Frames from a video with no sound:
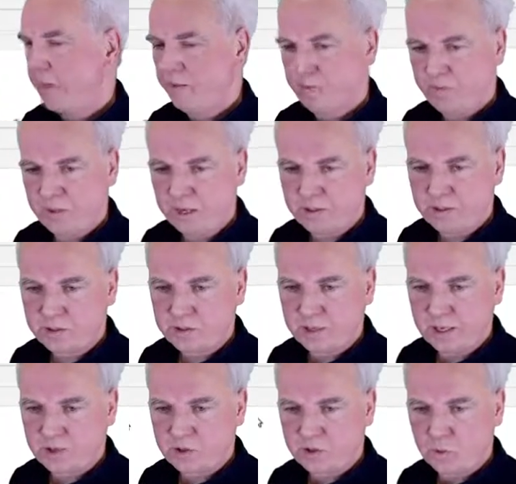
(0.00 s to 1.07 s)
that's
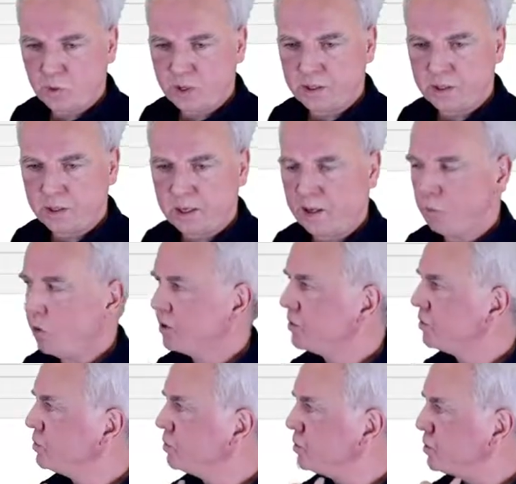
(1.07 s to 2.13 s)
that's the one I
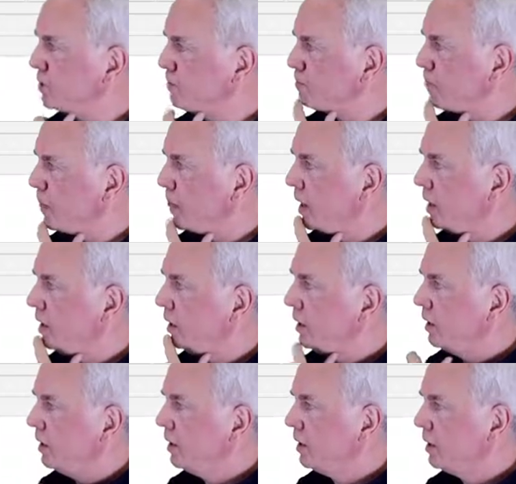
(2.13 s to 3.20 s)
wanted to see.
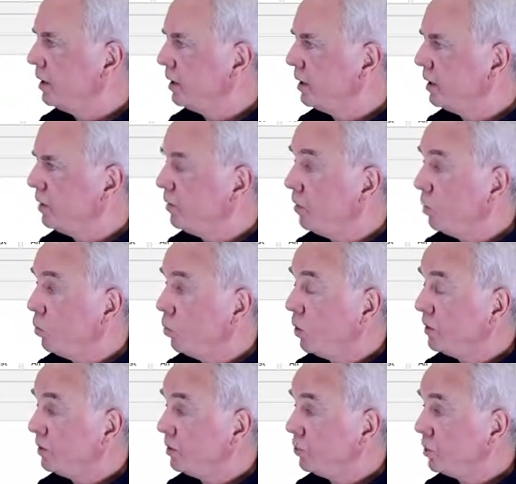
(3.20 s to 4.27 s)
Uh,
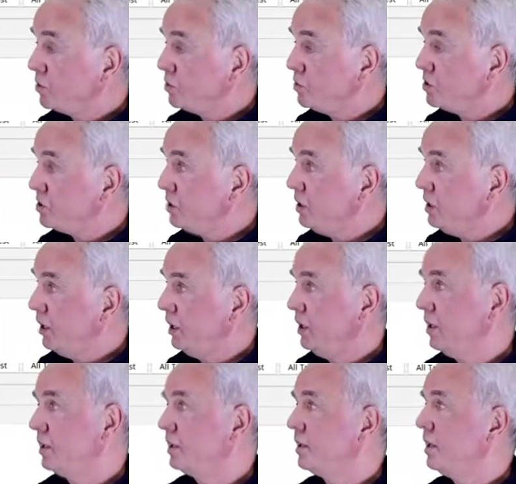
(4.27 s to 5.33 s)
what what you see
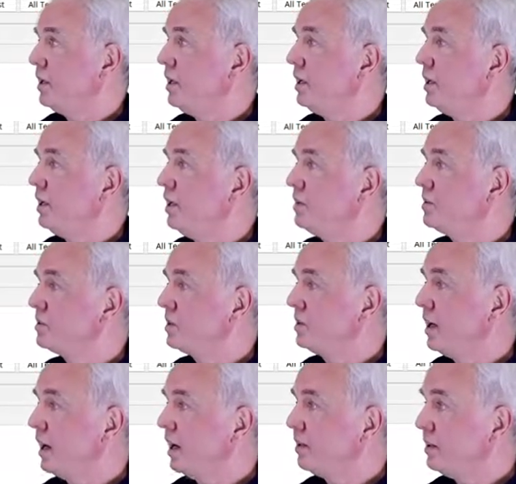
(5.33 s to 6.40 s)
here is
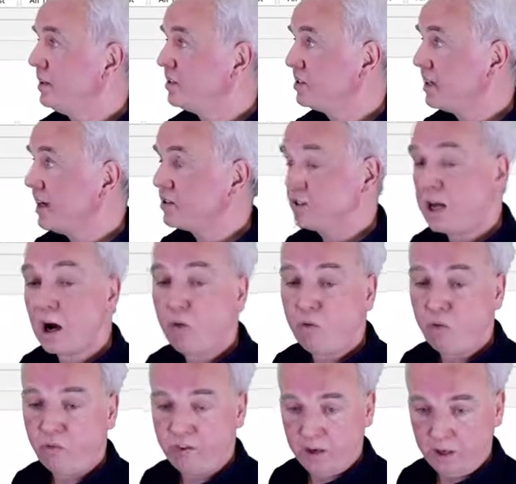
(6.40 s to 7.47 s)
that this test now
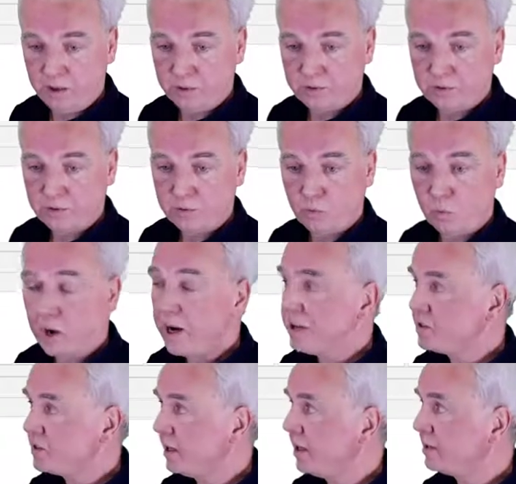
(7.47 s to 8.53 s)
fails. Why
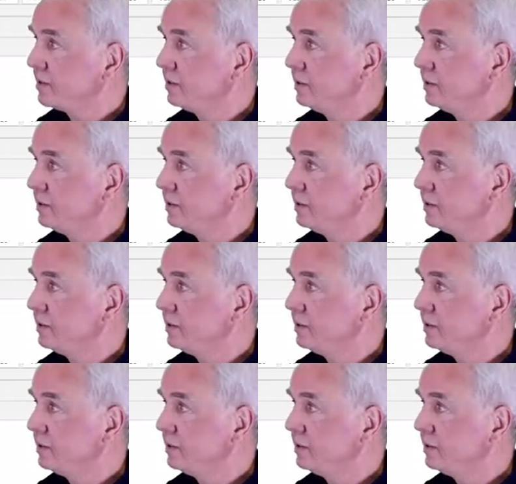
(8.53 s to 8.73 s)
is that?